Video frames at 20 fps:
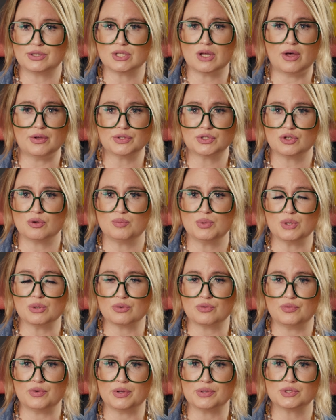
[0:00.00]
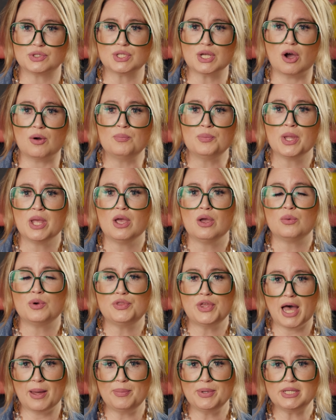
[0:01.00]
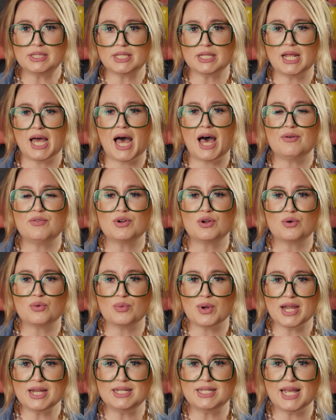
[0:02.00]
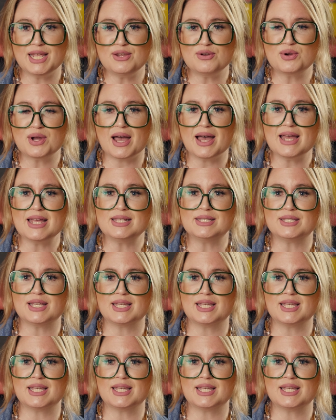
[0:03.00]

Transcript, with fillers: It's all so beautiful. So, with that being said, have a great day, you guys.